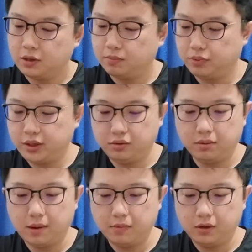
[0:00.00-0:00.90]
please
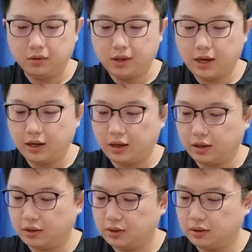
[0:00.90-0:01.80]
remember to like,
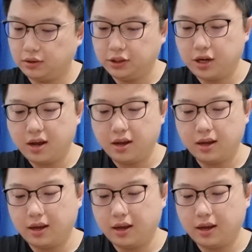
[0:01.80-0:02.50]
share